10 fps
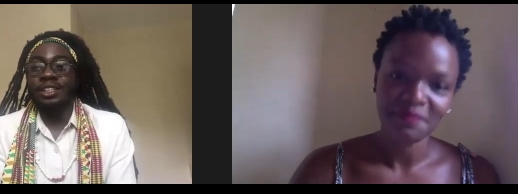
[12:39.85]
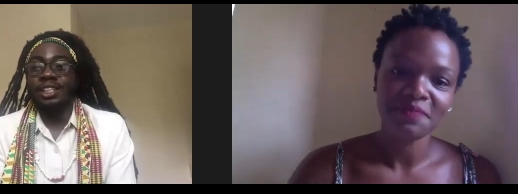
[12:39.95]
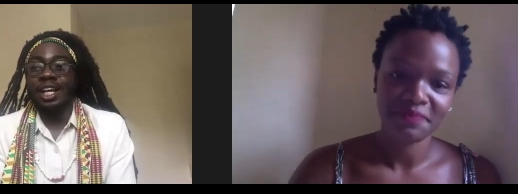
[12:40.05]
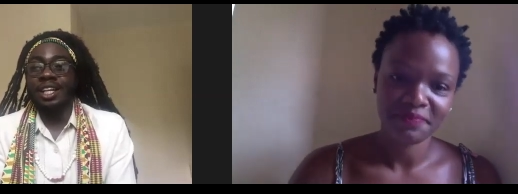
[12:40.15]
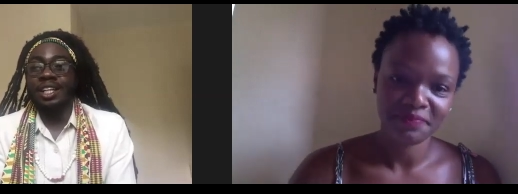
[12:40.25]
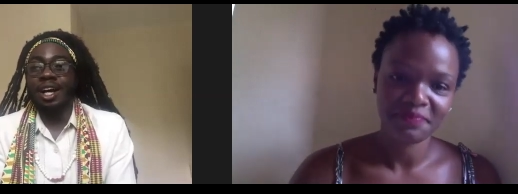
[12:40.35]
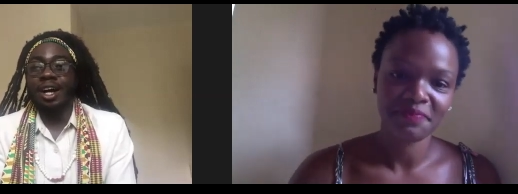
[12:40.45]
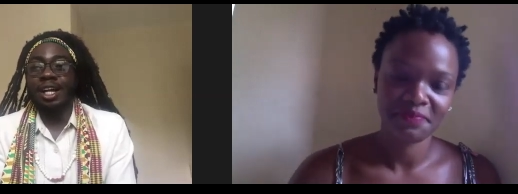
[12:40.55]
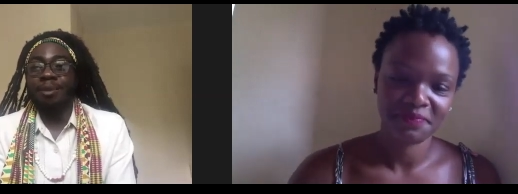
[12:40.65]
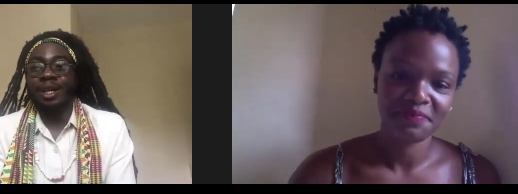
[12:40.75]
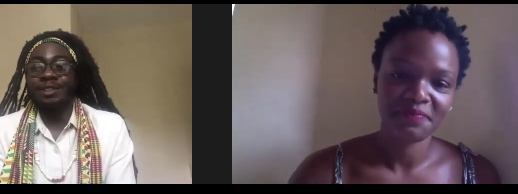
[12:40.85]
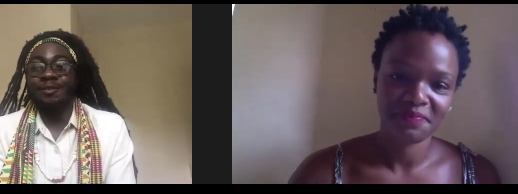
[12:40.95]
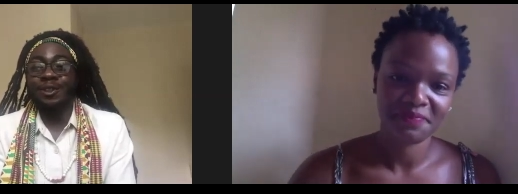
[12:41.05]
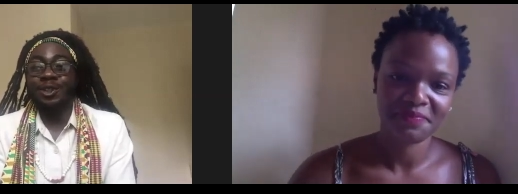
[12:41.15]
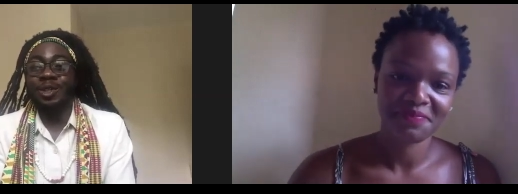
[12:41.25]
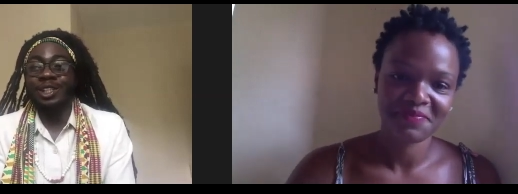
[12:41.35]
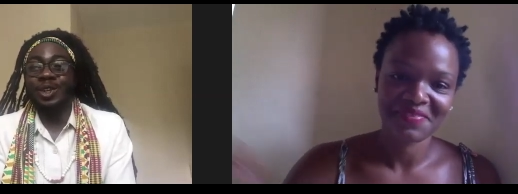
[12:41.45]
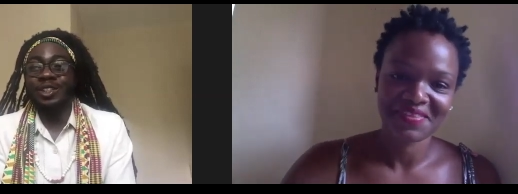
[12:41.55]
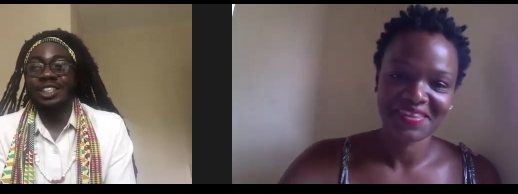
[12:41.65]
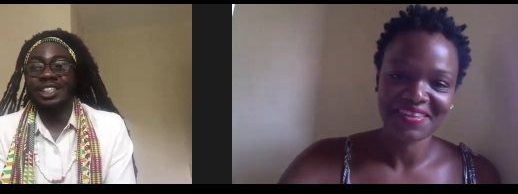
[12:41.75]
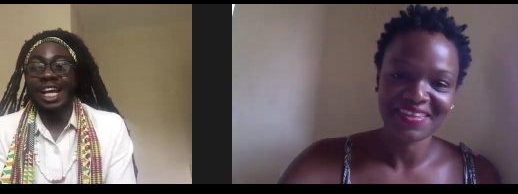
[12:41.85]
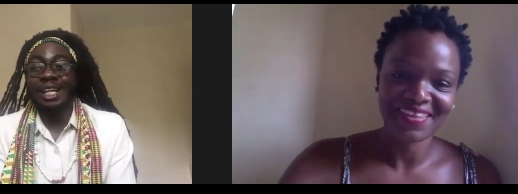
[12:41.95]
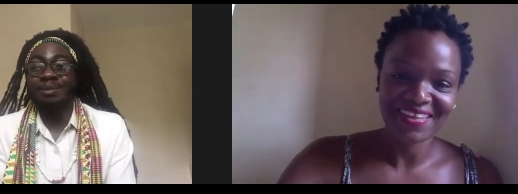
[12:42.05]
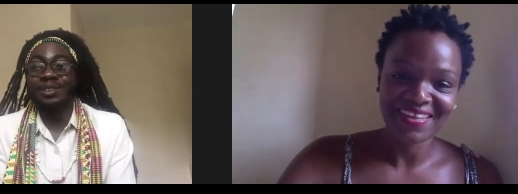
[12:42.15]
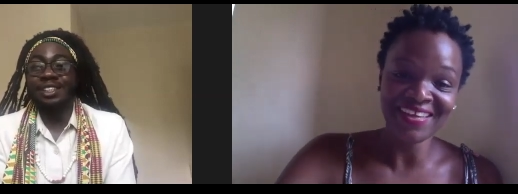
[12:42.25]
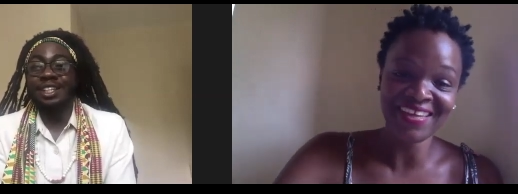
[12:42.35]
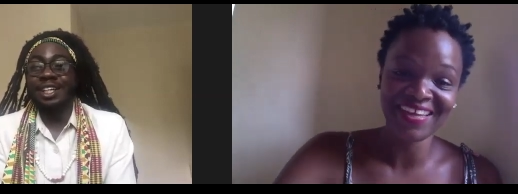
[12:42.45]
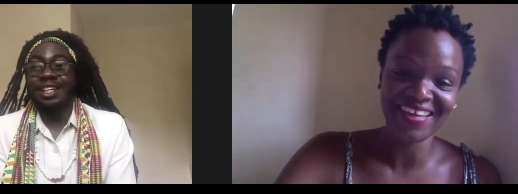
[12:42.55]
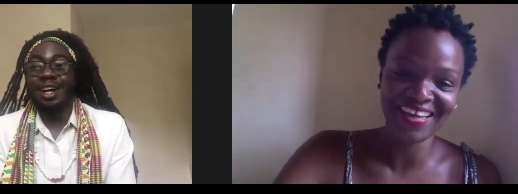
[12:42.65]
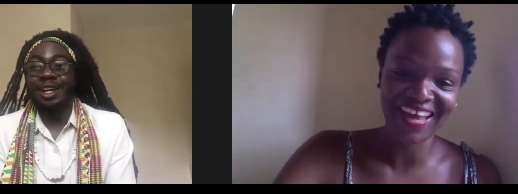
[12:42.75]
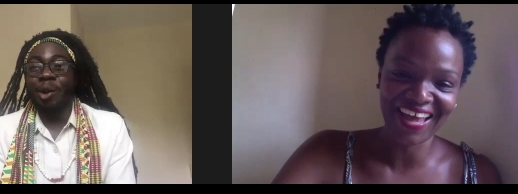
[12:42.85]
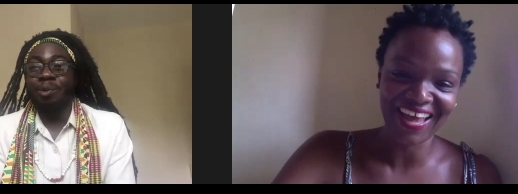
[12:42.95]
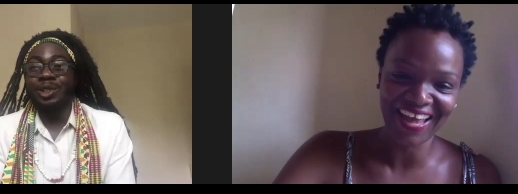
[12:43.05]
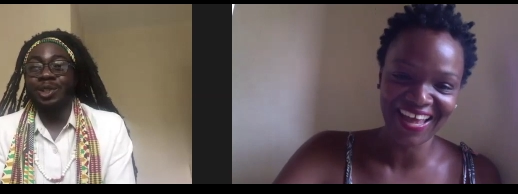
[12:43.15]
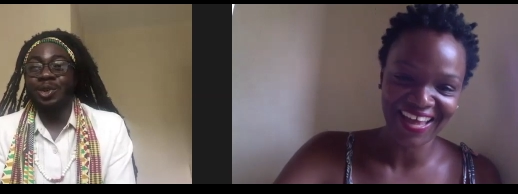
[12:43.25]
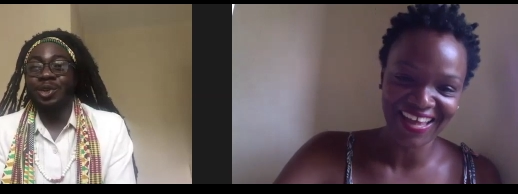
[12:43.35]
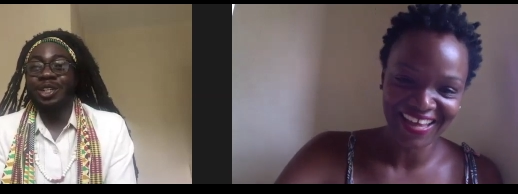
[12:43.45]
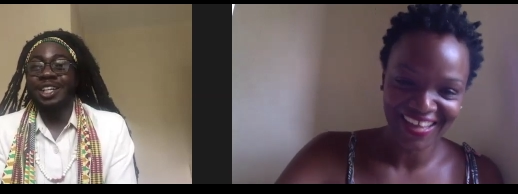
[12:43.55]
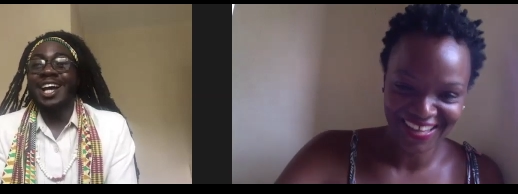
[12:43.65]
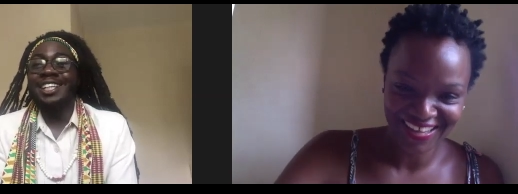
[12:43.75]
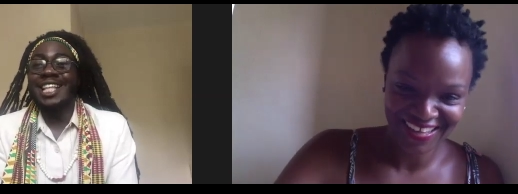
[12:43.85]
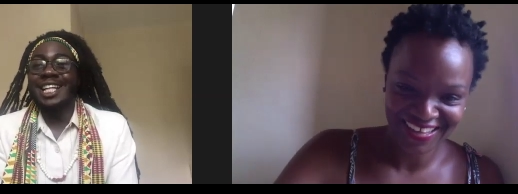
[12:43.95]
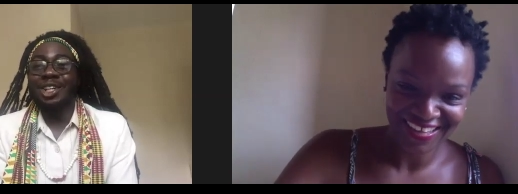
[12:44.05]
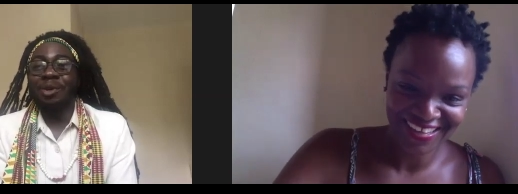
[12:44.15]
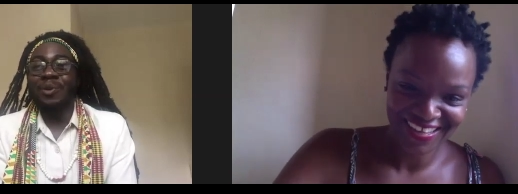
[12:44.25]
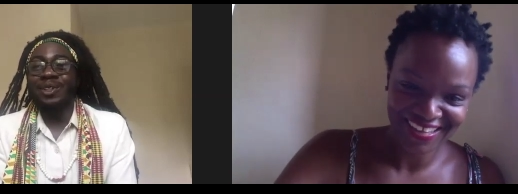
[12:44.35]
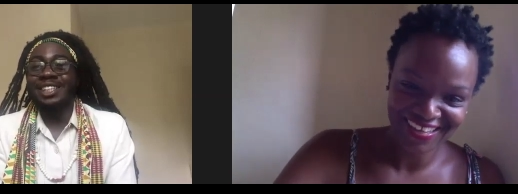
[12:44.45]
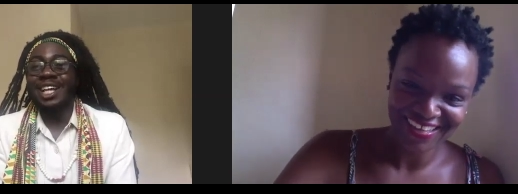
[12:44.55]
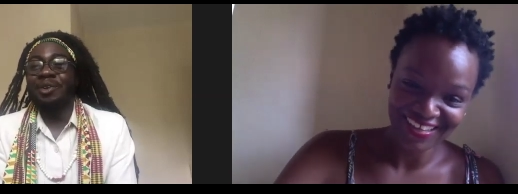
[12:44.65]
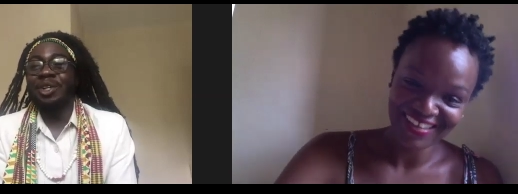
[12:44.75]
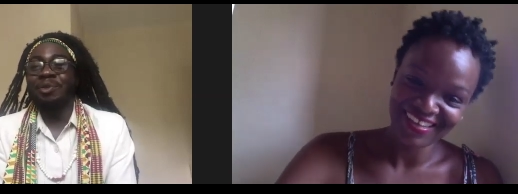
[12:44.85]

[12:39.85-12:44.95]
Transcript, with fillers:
Speaker 1: And I call him back for 20,000 times. Standing up outside with the,